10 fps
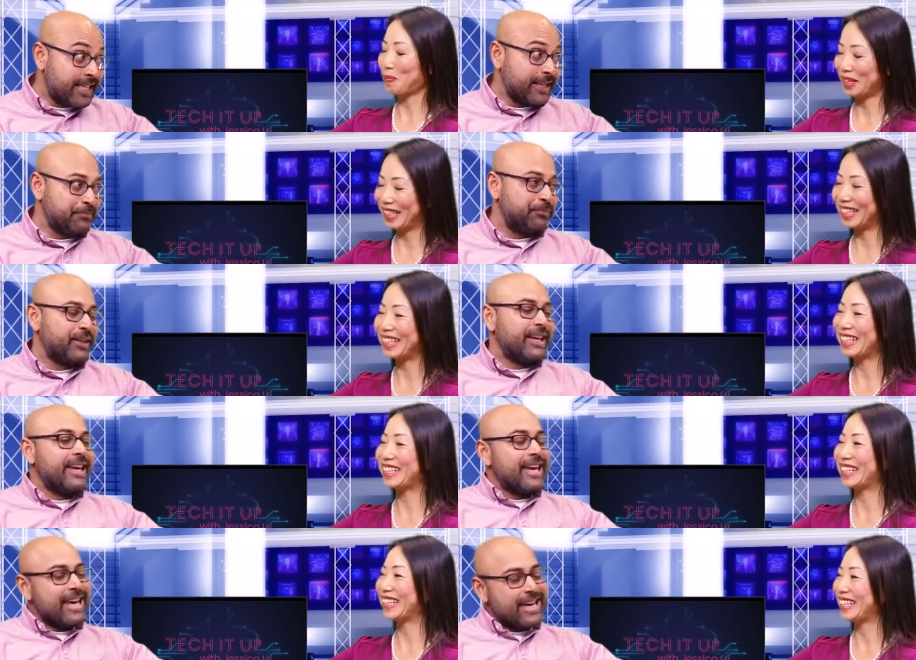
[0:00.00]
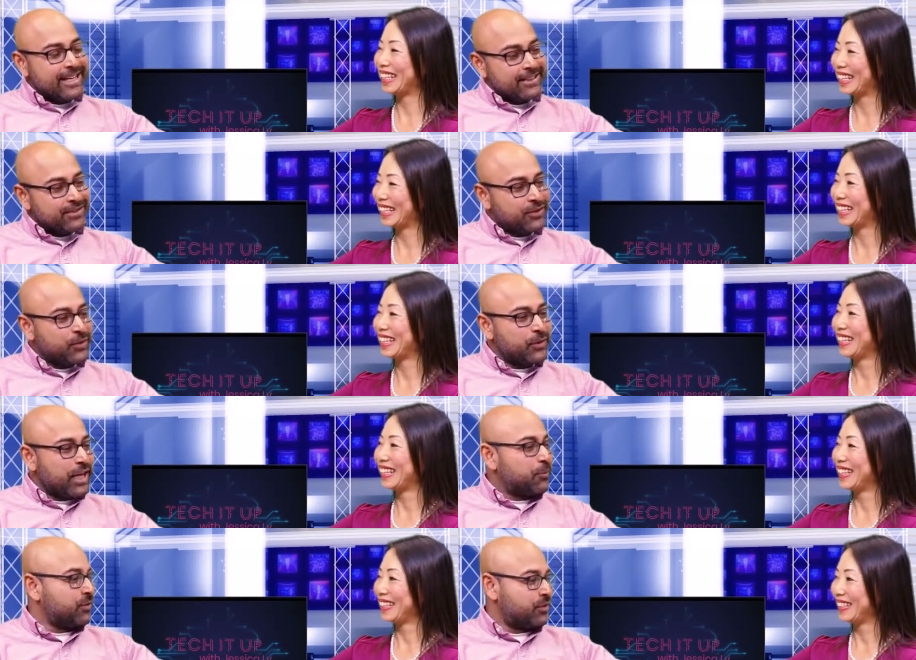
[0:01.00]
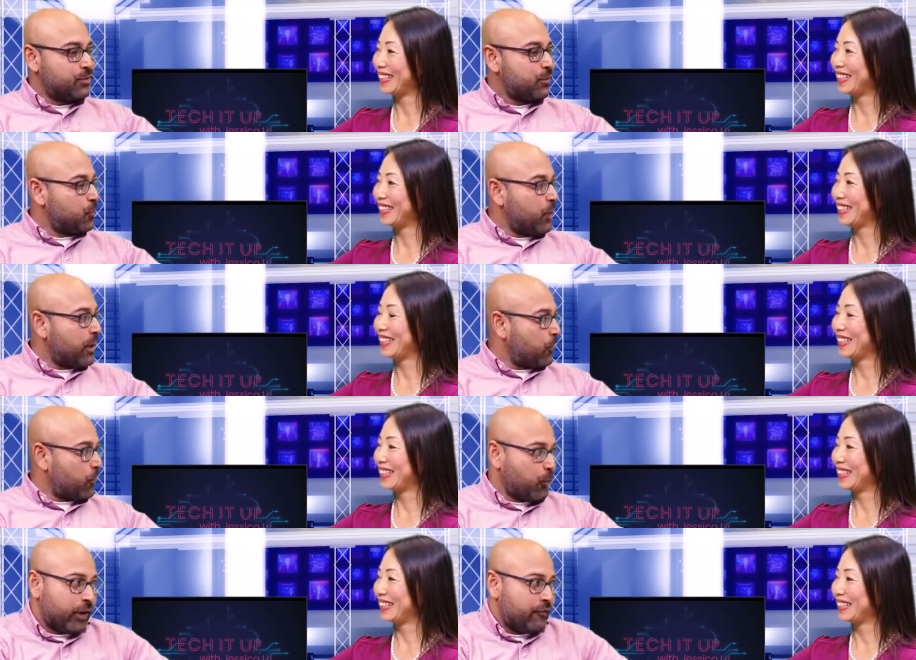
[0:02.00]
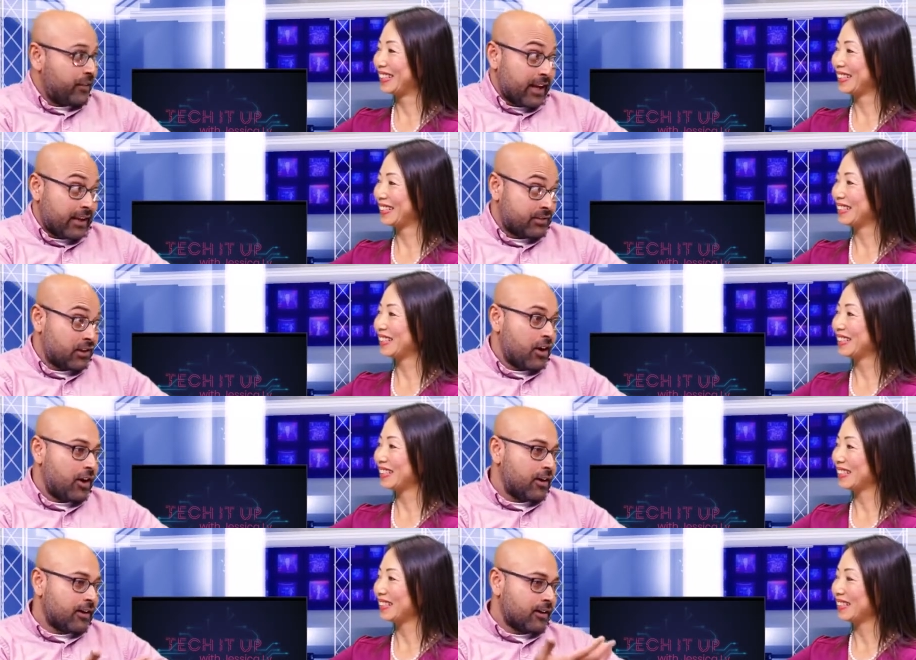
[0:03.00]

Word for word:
Speaker 1: my team. And so that was one way that I saw